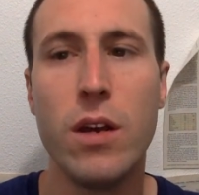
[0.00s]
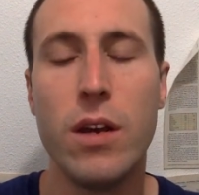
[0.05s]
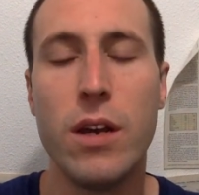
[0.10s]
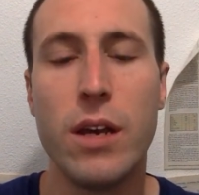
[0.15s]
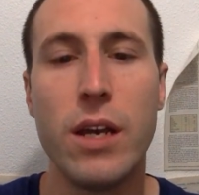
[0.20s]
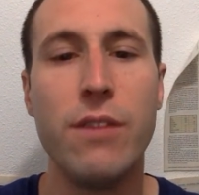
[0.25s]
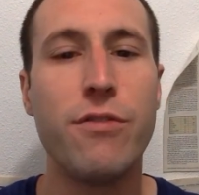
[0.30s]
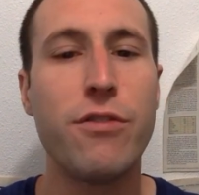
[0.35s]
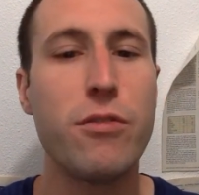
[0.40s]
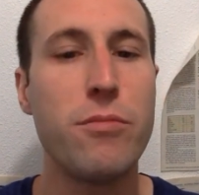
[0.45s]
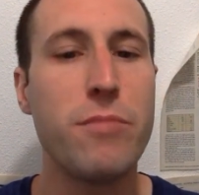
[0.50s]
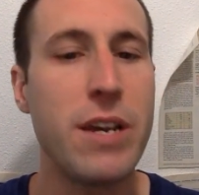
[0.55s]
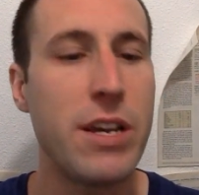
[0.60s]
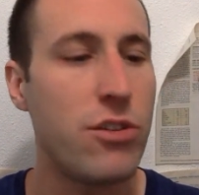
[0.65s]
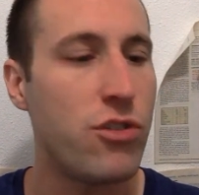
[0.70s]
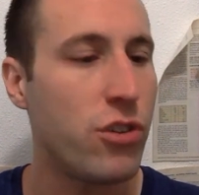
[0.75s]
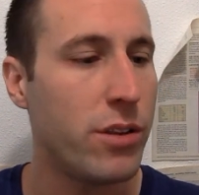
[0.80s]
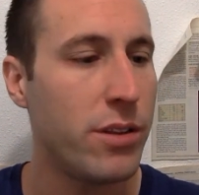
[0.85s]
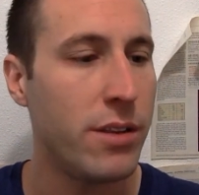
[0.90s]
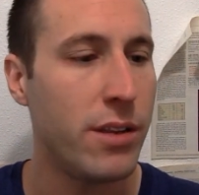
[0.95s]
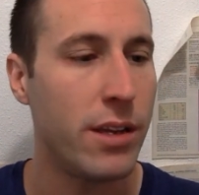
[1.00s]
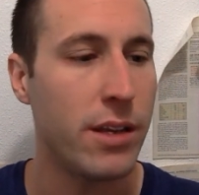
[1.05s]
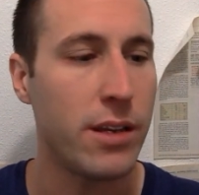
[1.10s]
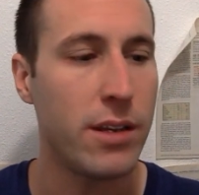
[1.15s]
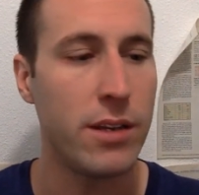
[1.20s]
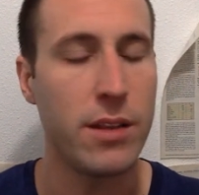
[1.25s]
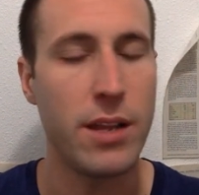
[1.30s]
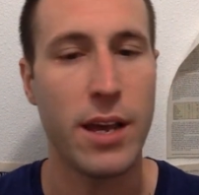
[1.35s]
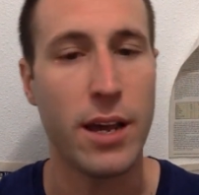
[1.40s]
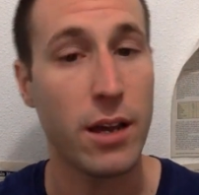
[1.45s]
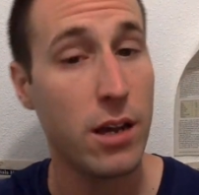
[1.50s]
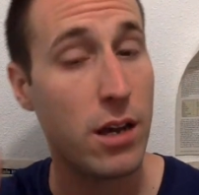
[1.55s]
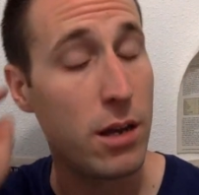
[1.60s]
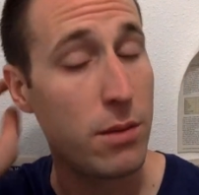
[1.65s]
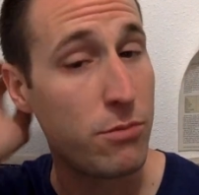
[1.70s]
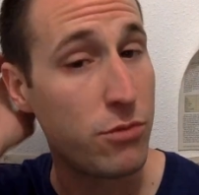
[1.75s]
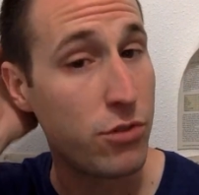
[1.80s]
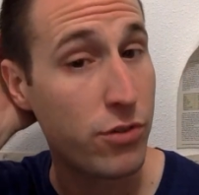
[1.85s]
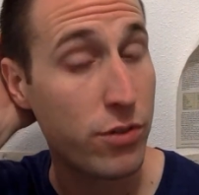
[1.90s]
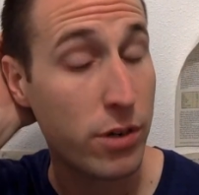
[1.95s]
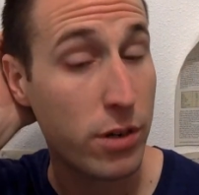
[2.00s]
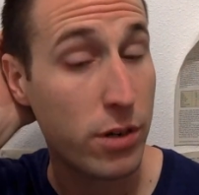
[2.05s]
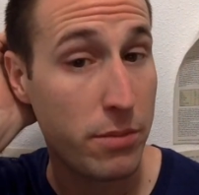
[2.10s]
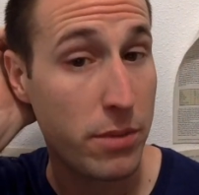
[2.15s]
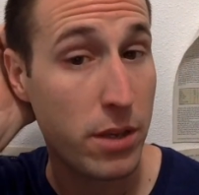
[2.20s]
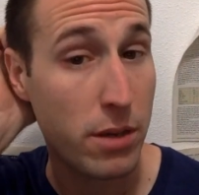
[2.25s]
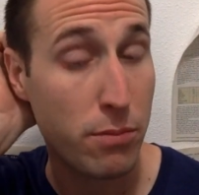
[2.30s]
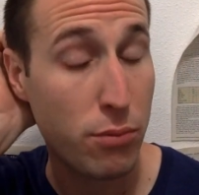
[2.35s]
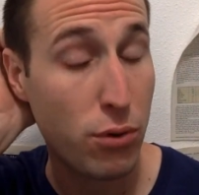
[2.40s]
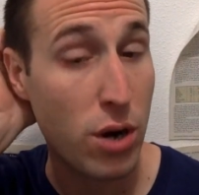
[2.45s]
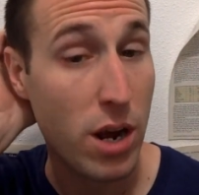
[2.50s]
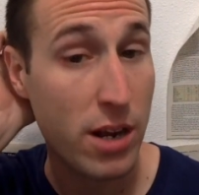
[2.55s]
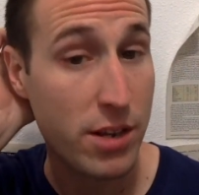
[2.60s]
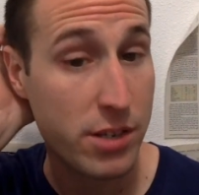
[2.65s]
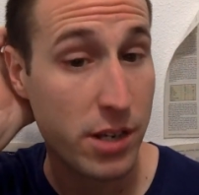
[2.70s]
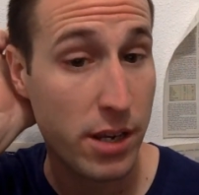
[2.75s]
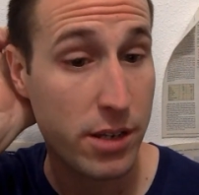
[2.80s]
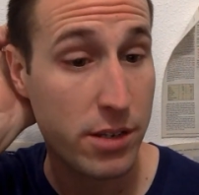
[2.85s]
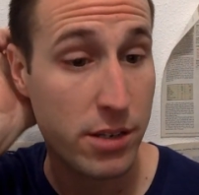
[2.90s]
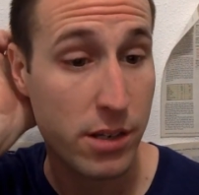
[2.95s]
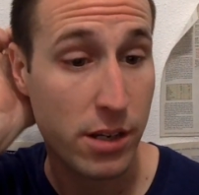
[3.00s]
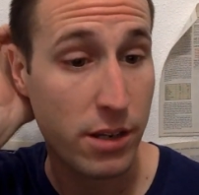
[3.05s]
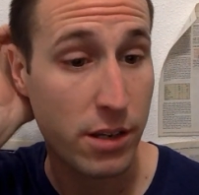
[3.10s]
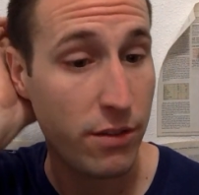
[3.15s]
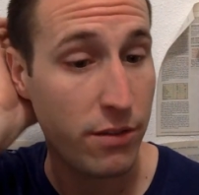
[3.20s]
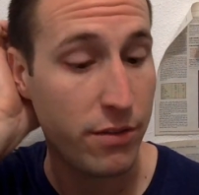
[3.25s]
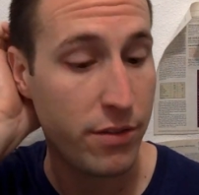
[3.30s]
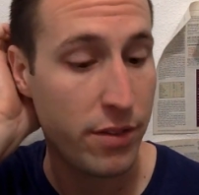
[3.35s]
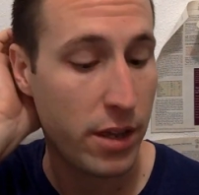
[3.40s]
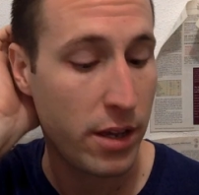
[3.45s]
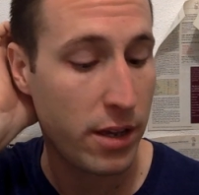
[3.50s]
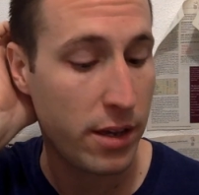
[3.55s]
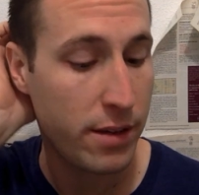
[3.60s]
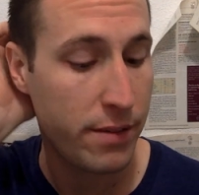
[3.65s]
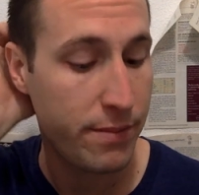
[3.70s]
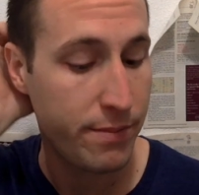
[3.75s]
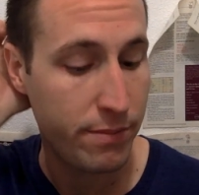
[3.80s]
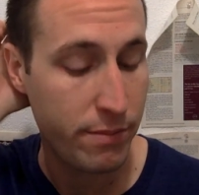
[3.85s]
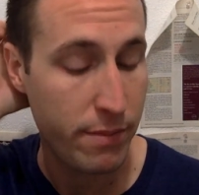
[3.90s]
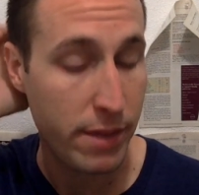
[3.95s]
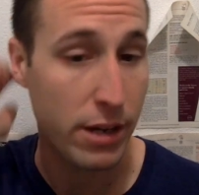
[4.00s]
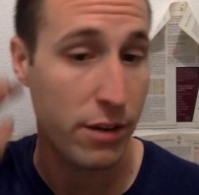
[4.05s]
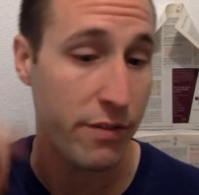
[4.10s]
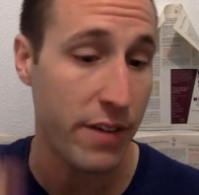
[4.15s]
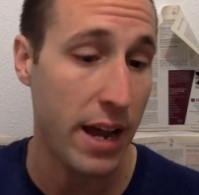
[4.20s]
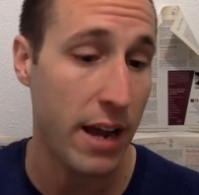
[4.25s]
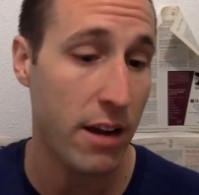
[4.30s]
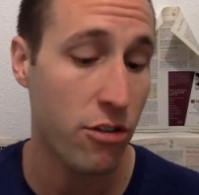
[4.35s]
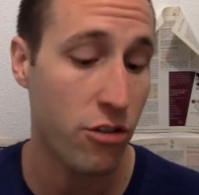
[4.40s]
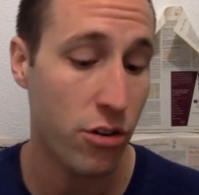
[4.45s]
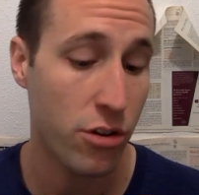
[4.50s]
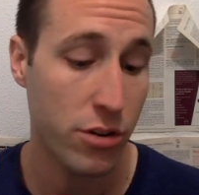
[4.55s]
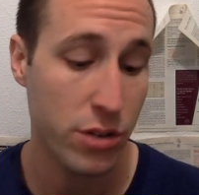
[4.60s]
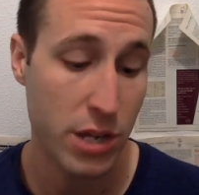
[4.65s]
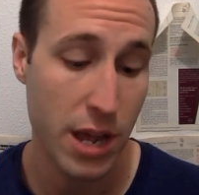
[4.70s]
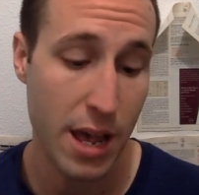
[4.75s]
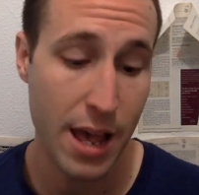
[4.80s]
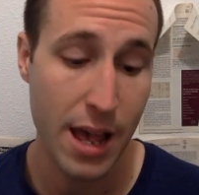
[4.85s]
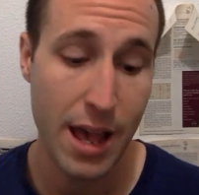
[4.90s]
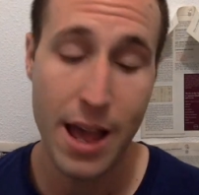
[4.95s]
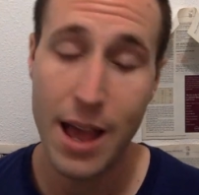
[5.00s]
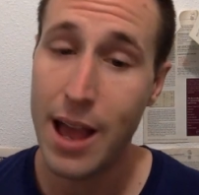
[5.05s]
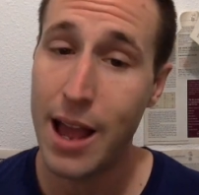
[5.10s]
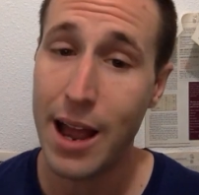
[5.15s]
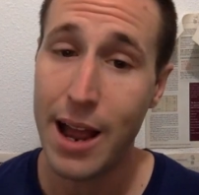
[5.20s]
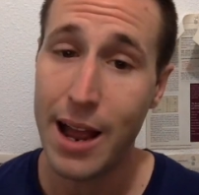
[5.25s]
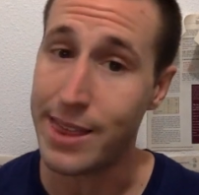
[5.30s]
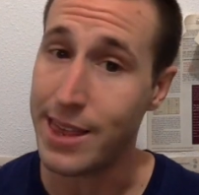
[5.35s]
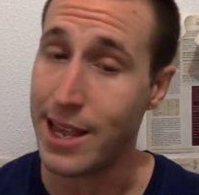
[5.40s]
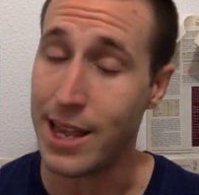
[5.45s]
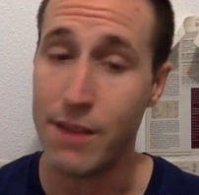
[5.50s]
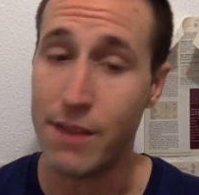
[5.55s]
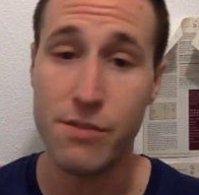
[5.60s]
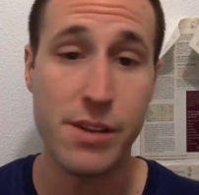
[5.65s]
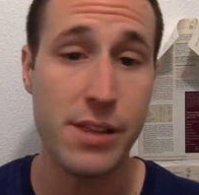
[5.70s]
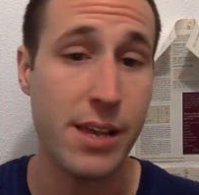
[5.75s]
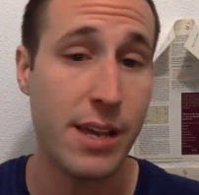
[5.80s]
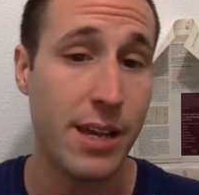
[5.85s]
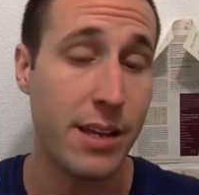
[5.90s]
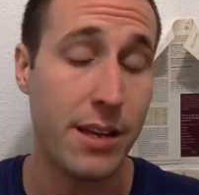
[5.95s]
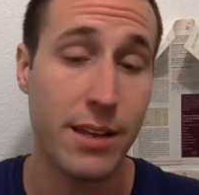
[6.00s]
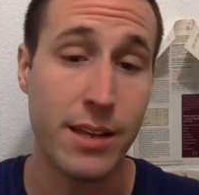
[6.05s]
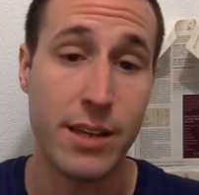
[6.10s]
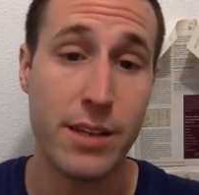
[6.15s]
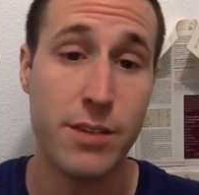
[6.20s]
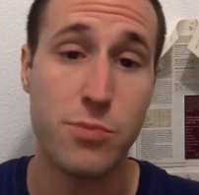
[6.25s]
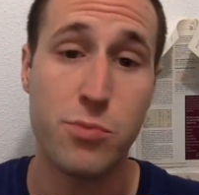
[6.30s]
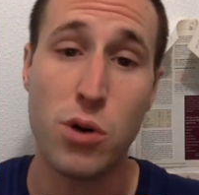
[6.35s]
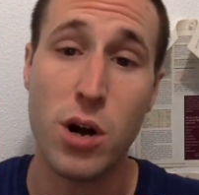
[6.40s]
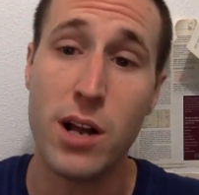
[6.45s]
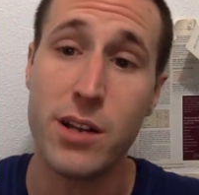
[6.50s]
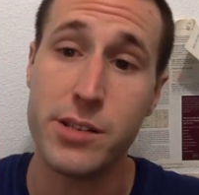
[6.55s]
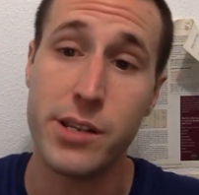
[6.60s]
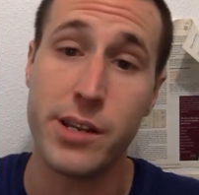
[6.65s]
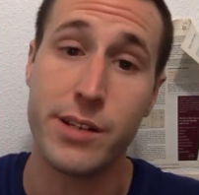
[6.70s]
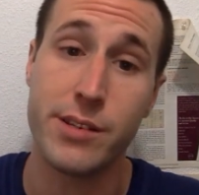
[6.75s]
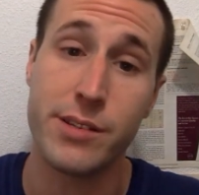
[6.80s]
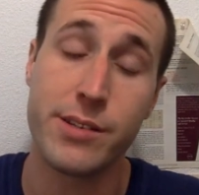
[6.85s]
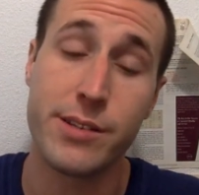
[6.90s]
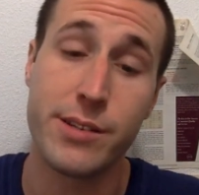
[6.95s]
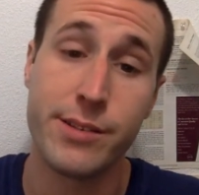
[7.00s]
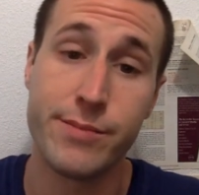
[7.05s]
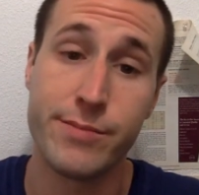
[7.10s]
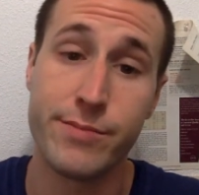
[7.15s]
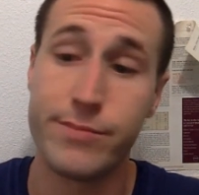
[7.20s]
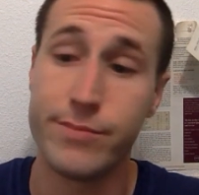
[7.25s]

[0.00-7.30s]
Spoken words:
information that comes from the process of the manufacturers. I think everything is processed.